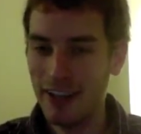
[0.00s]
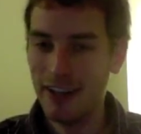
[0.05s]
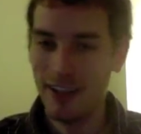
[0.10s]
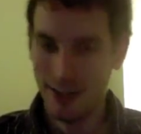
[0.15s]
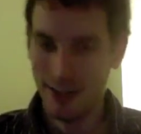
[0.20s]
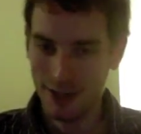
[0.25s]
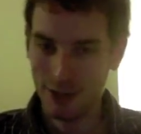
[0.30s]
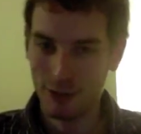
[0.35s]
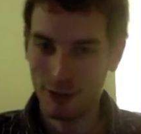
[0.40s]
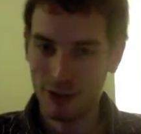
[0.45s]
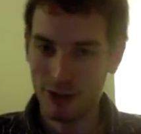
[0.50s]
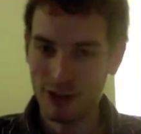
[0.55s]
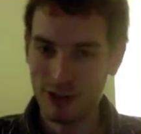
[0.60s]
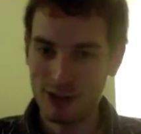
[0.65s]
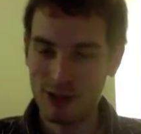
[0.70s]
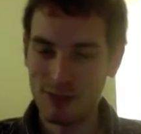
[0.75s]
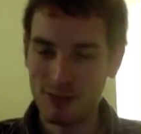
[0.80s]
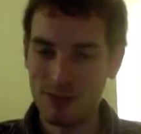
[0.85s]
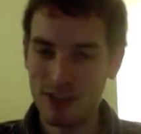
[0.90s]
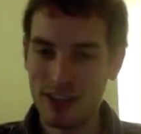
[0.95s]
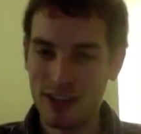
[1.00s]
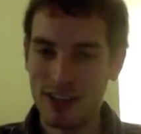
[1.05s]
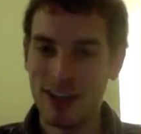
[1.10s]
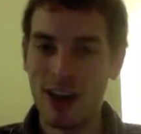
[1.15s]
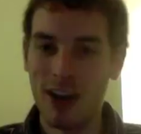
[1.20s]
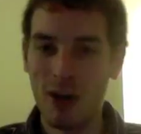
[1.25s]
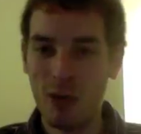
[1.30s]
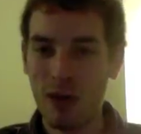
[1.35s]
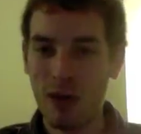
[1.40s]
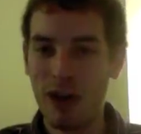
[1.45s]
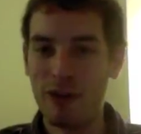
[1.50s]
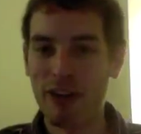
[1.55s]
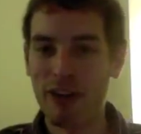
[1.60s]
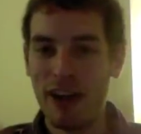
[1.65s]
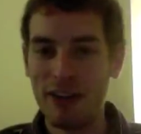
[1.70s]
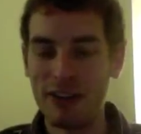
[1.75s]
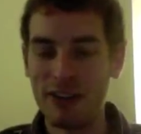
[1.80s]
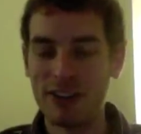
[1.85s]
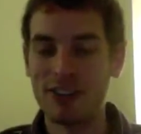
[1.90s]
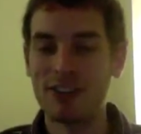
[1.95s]
in order to be a
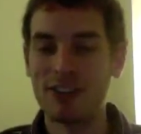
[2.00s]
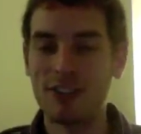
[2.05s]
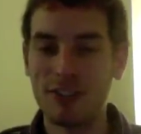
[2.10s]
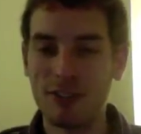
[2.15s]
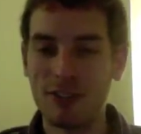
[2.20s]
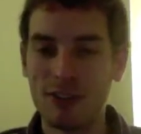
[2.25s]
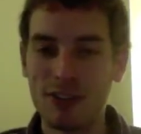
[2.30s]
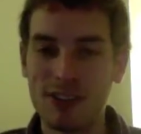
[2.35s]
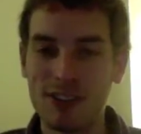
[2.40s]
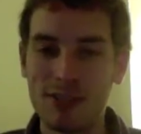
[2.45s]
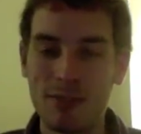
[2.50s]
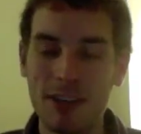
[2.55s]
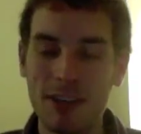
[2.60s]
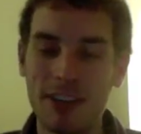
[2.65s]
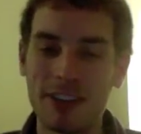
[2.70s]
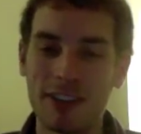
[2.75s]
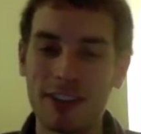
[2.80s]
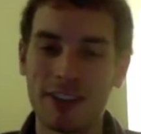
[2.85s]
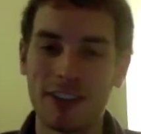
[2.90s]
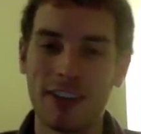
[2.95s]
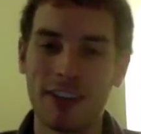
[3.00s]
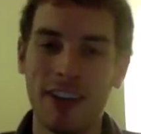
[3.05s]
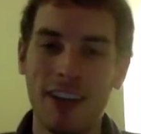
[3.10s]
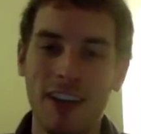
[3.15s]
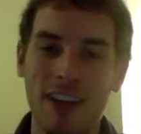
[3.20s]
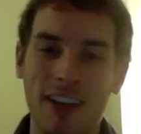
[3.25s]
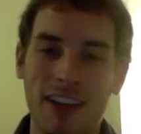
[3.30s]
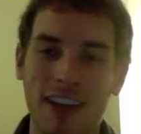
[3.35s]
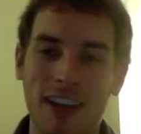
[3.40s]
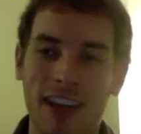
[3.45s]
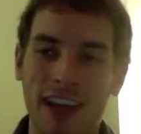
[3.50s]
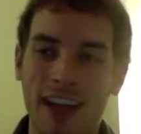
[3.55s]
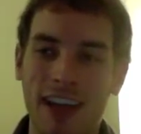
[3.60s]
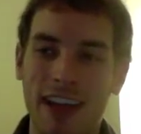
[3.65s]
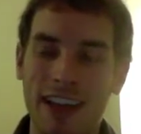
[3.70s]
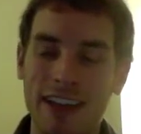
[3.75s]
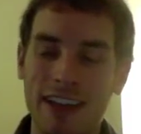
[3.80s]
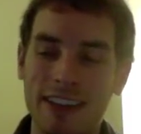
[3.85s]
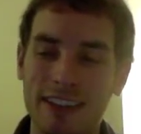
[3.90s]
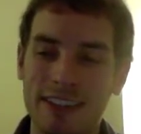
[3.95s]
well-rounded, good speaker
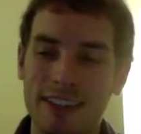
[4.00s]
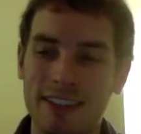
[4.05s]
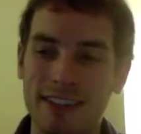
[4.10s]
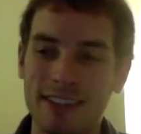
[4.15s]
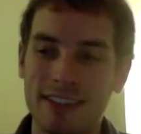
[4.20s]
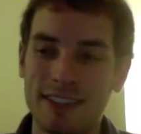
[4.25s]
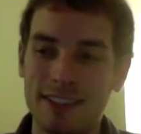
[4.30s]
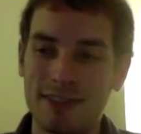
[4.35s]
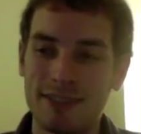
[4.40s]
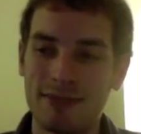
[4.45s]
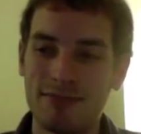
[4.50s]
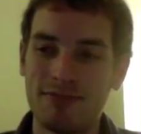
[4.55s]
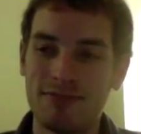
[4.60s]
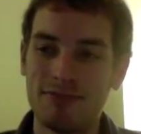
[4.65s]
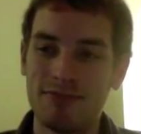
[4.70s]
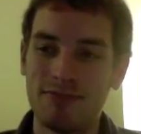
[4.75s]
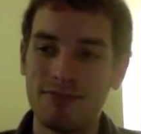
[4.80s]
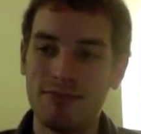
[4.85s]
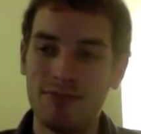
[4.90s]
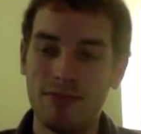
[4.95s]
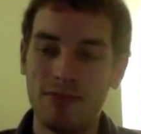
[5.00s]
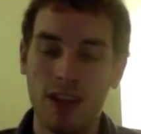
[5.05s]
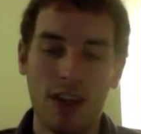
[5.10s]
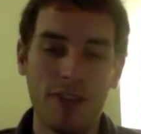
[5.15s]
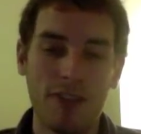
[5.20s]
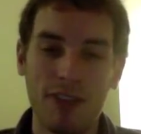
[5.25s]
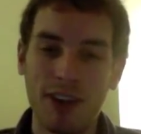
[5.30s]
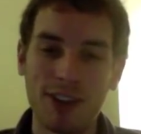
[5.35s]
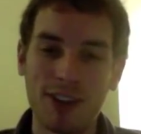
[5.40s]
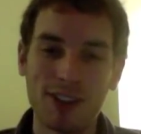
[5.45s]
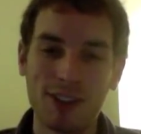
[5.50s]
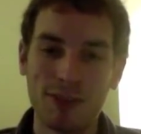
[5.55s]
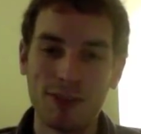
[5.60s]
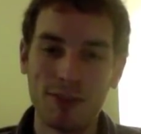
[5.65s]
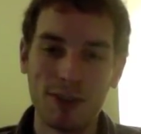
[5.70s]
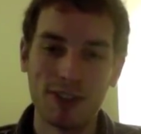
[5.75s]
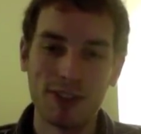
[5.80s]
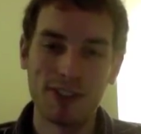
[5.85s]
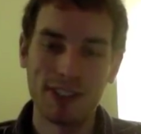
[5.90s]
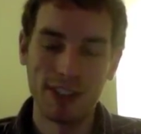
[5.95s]
and a functional
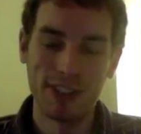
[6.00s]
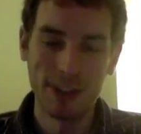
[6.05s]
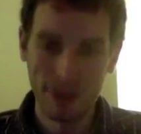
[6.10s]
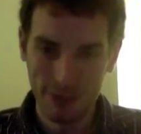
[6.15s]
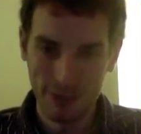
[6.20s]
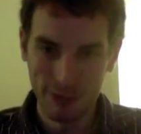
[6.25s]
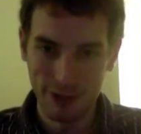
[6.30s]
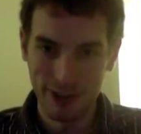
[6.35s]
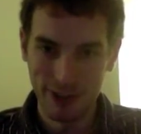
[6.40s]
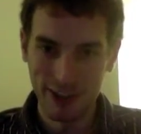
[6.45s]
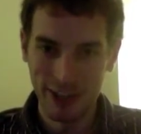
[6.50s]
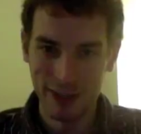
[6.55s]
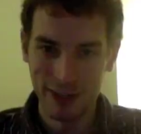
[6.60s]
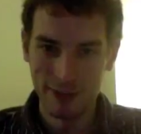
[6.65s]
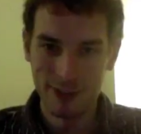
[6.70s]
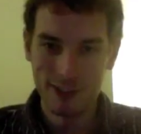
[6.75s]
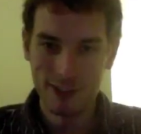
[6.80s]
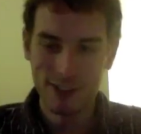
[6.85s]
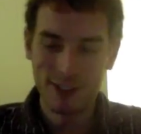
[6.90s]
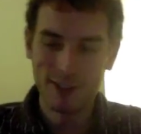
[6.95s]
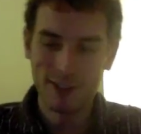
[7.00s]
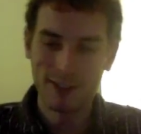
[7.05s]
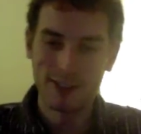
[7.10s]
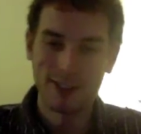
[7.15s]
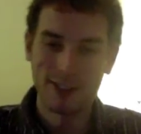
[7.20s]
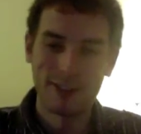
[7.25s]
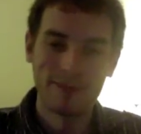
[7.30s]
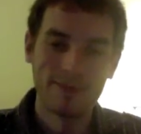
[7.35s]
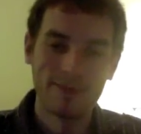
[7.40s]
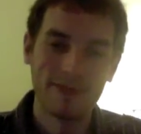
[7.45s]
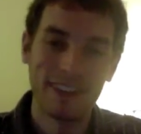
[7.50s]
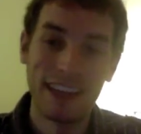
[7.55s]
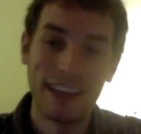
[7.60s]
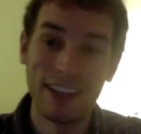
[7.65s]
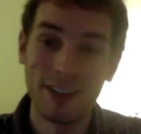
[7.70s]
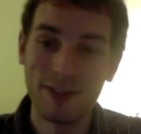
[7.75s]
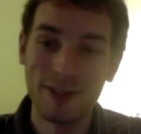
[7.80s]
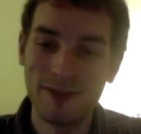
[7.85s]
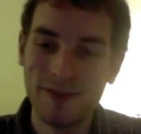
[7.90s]
person in a foreign language. So thank you.